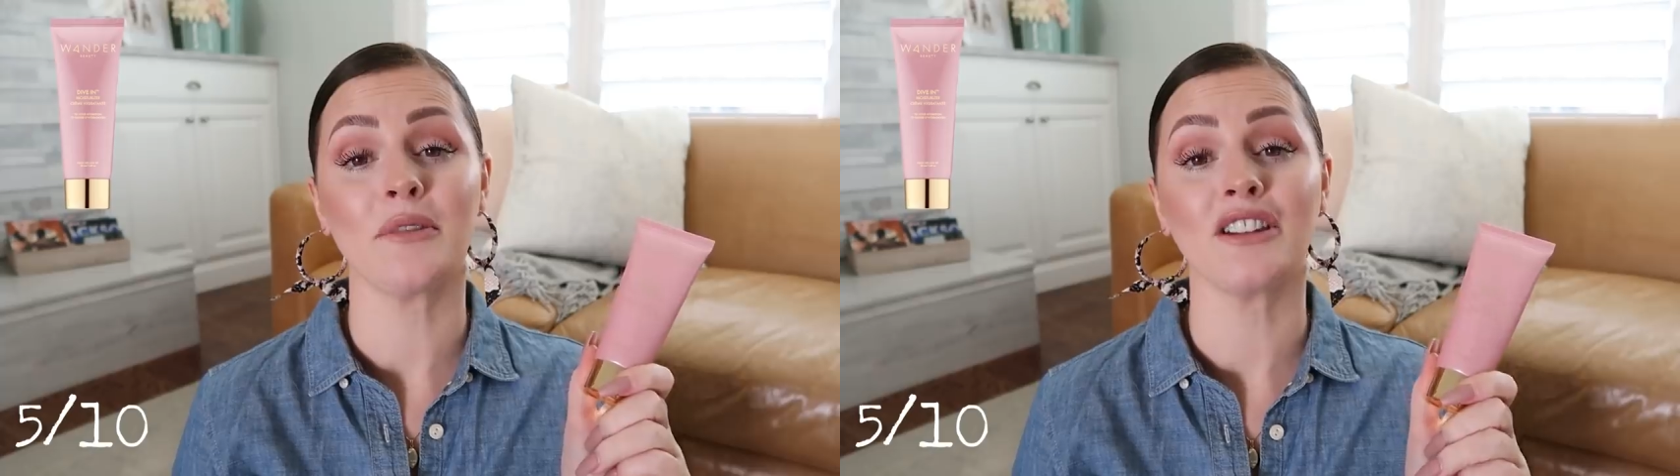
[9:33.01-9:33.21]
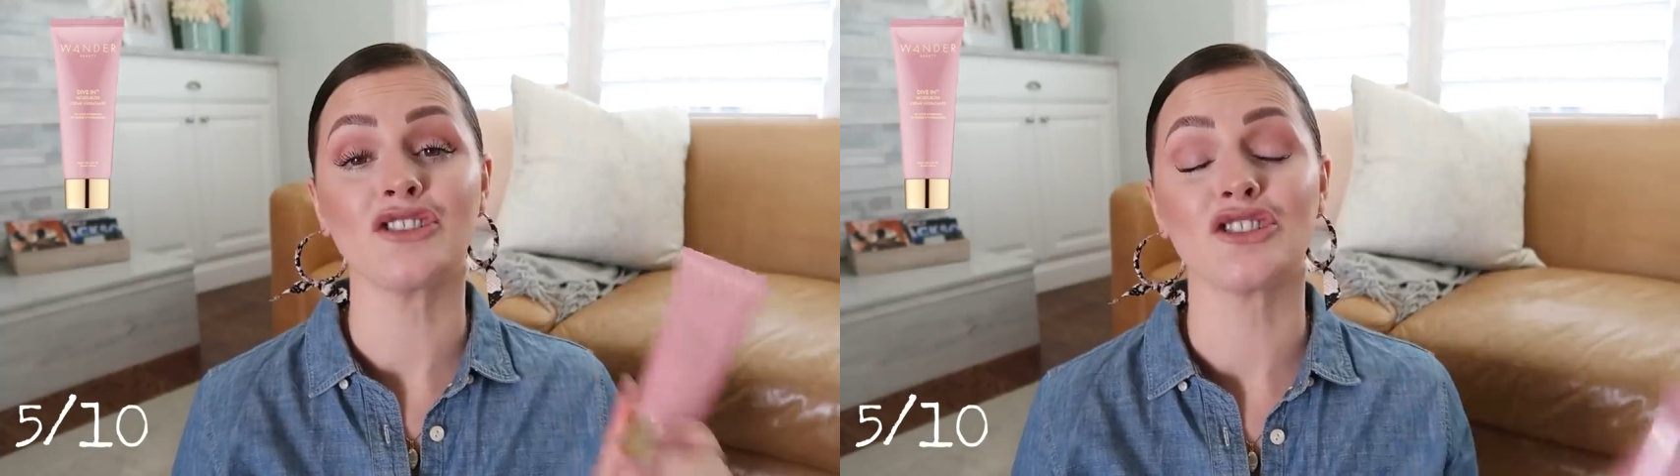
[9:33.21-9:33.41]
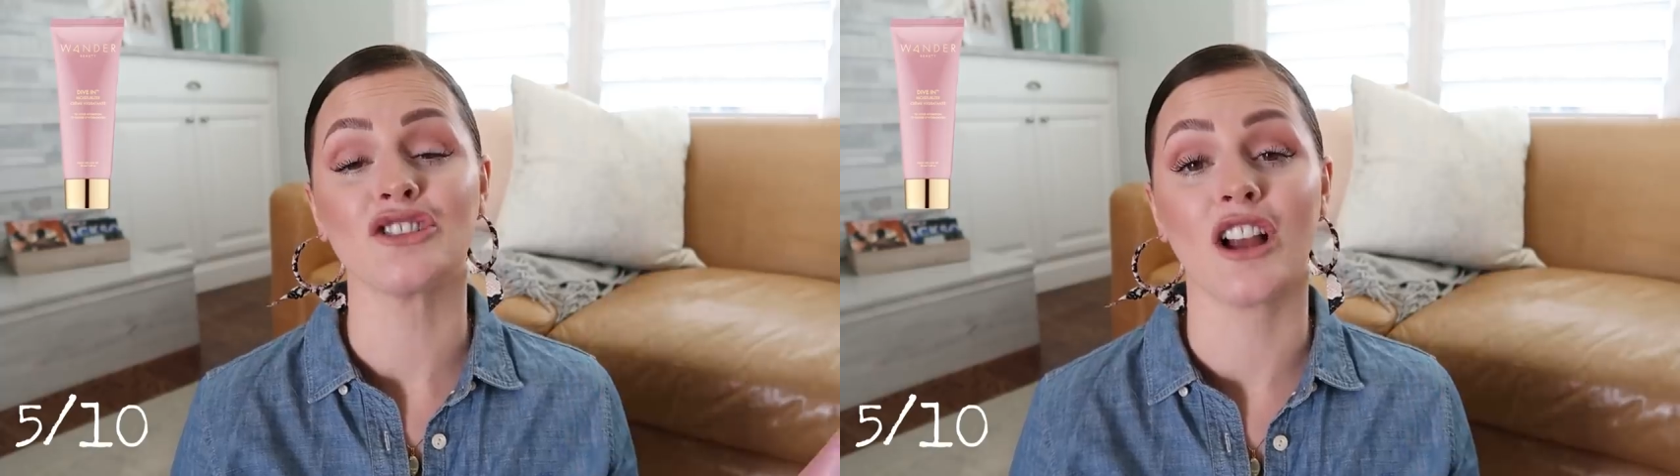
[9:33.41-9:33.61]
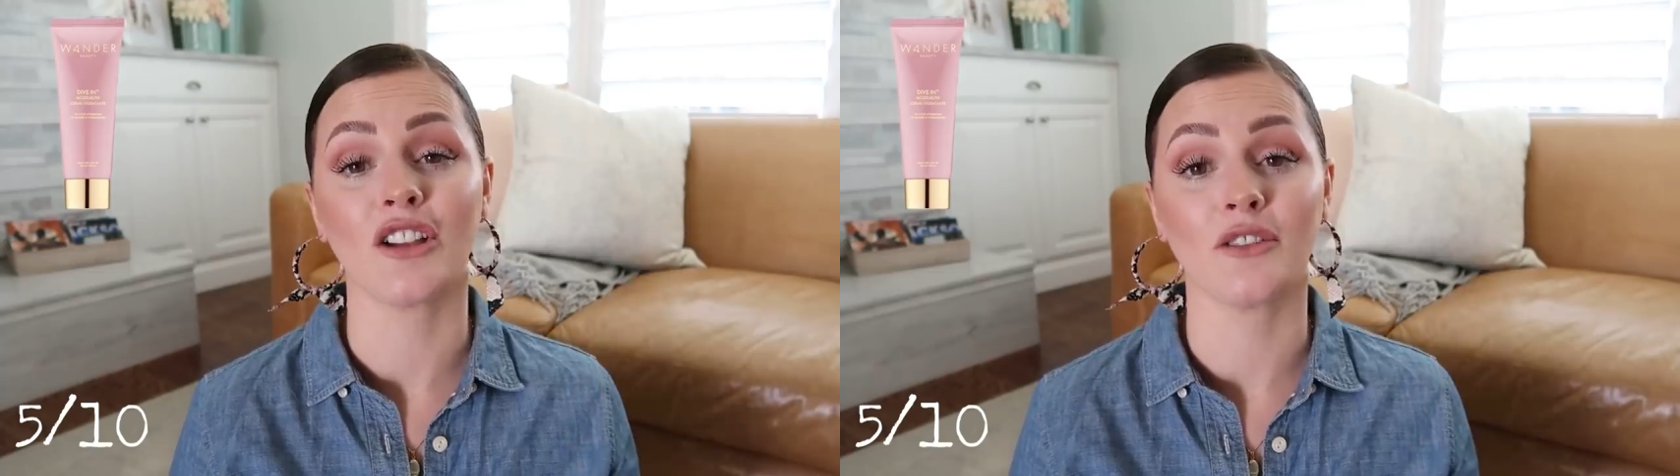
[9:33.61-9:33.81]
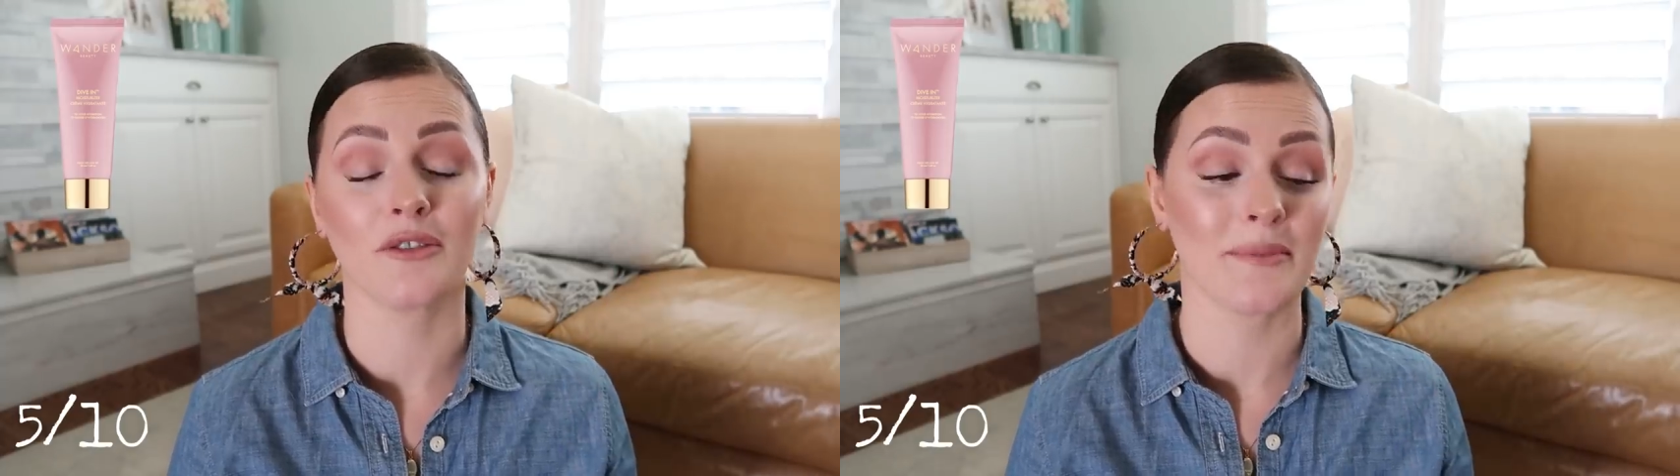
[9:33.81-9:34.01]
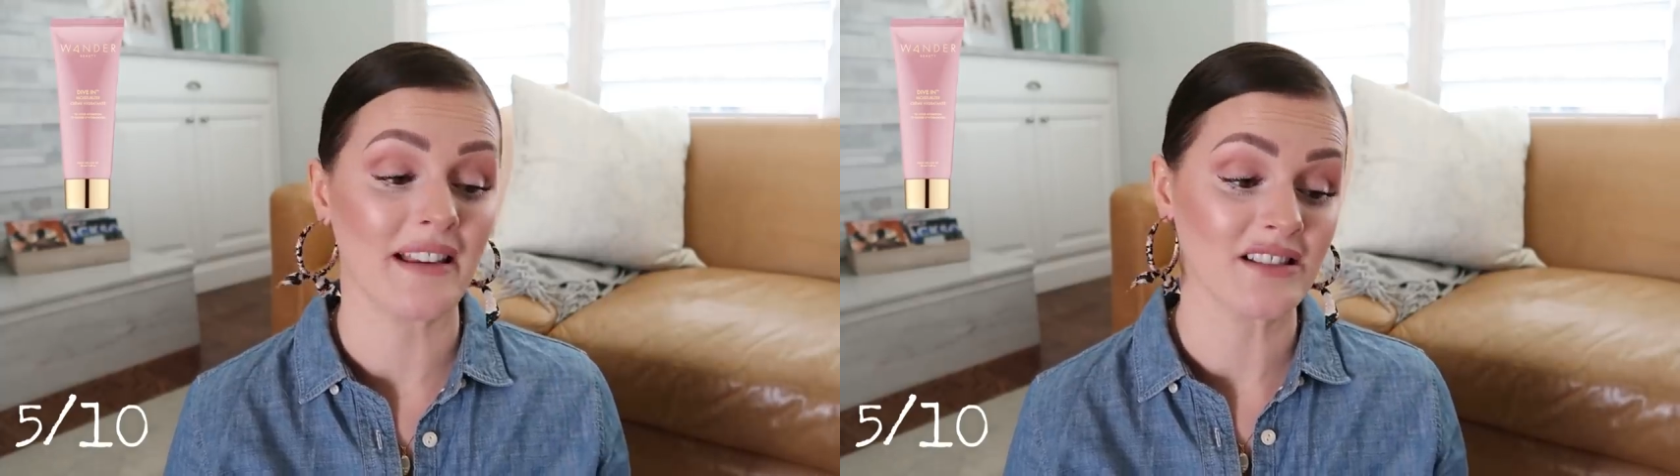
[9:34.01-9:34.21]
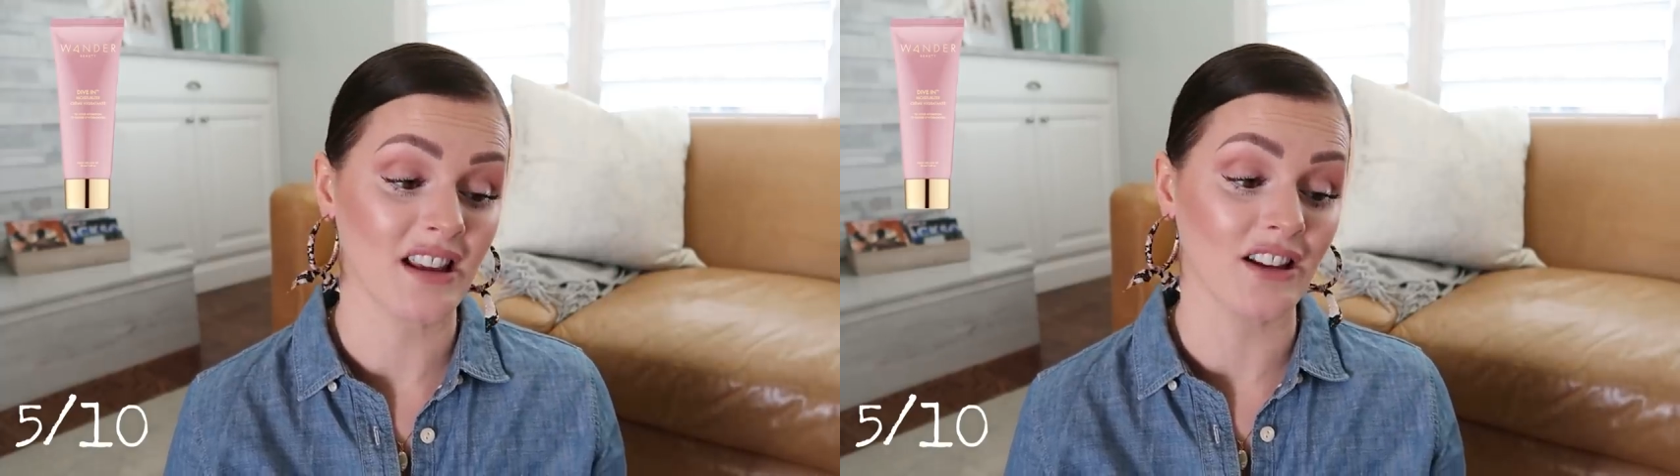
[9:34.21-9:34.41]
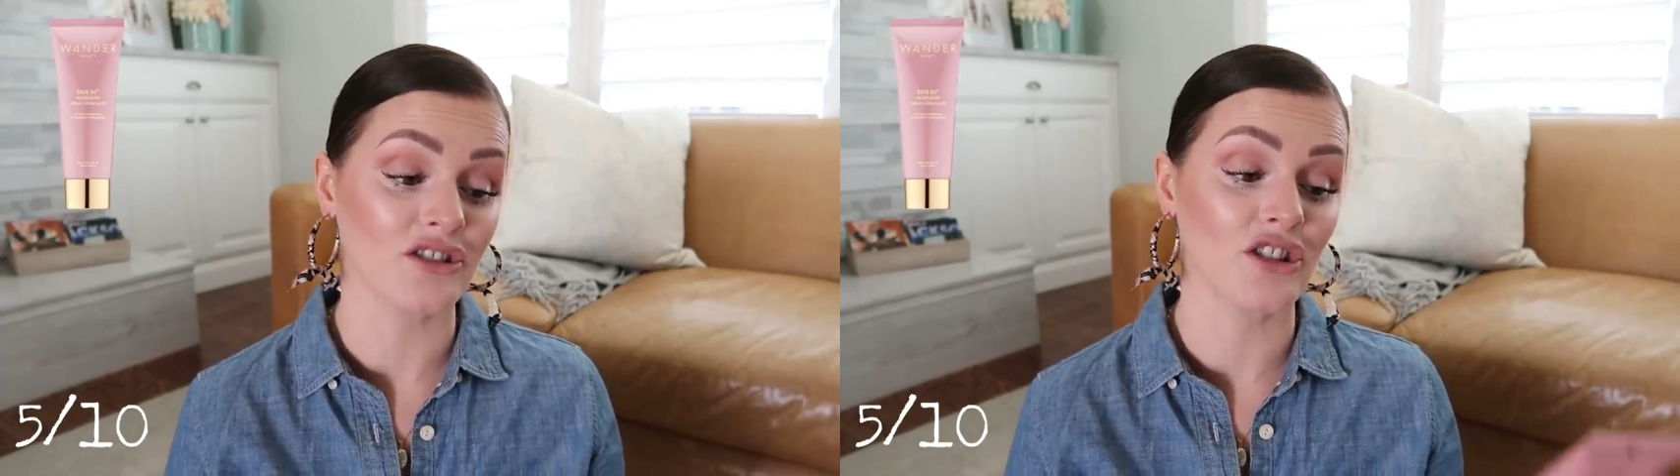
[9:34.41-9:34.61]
but it's just not good for my skin.